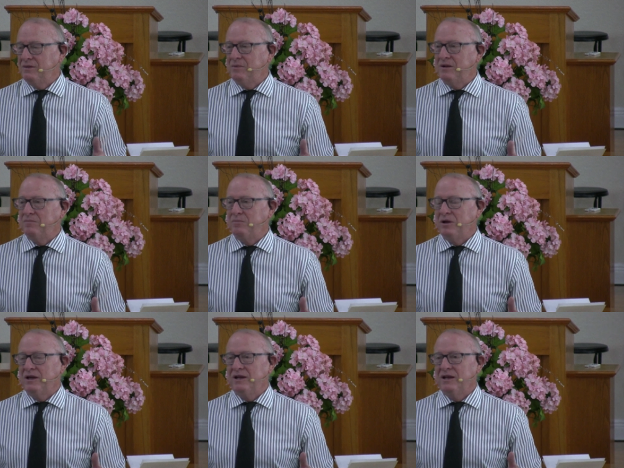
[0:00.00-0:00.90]
my
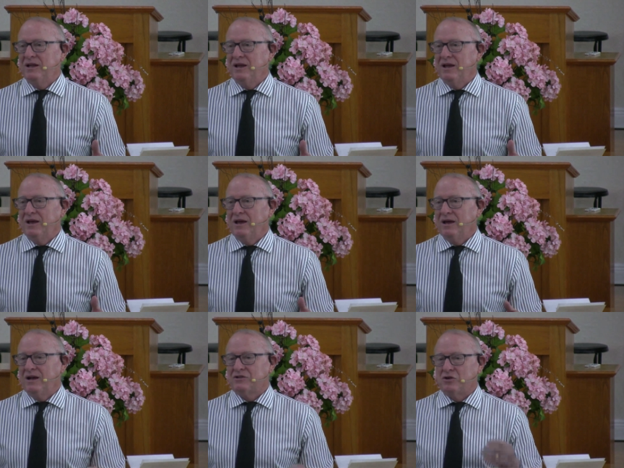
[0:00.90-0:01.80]
plate
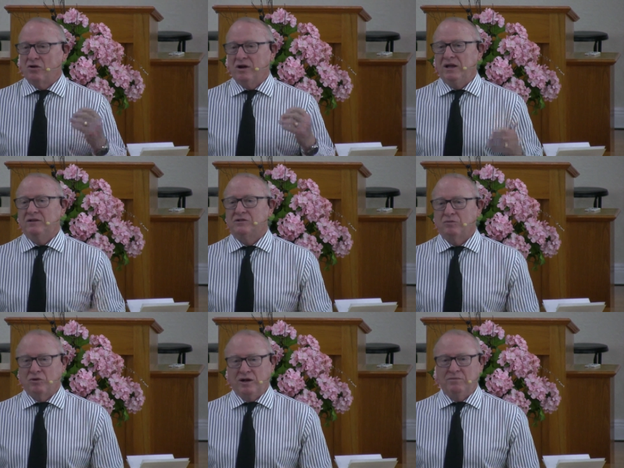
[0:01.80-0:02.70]
and I started eating some
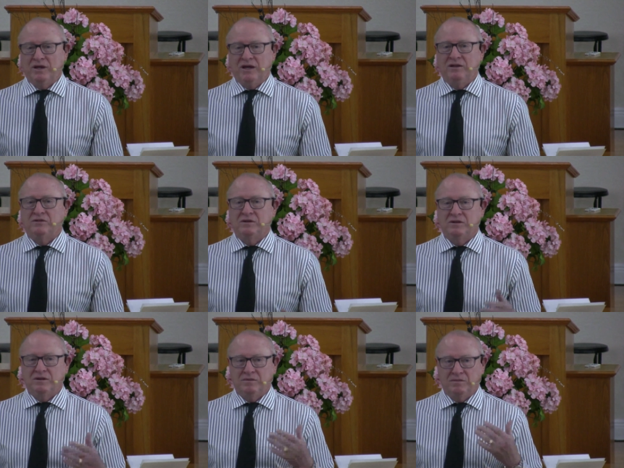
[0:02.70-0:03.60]
green beans and
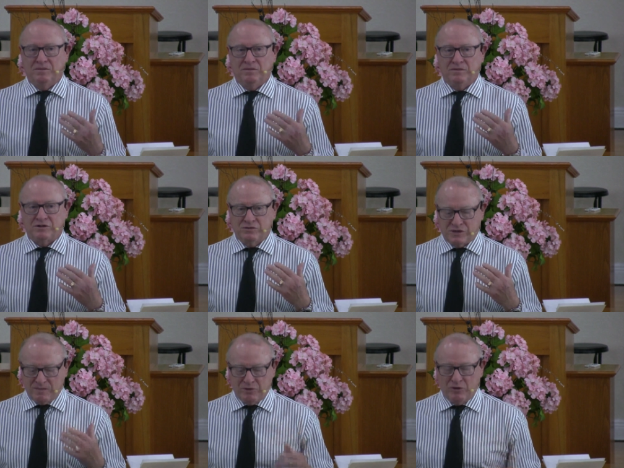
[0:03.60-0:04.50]
as soon as
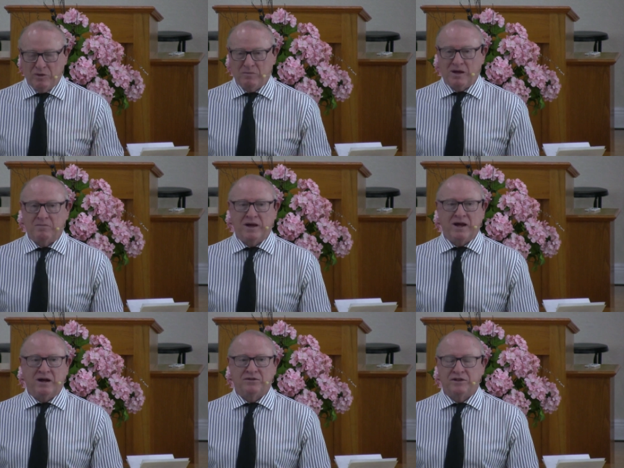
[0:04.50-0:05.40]
I put them in my
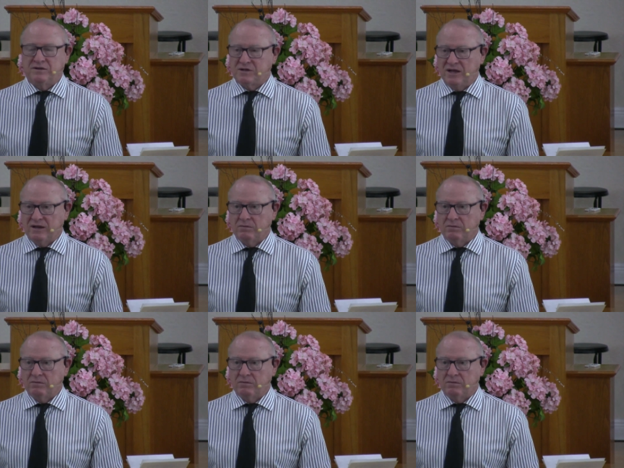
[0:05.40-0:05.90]
mouth, I was like,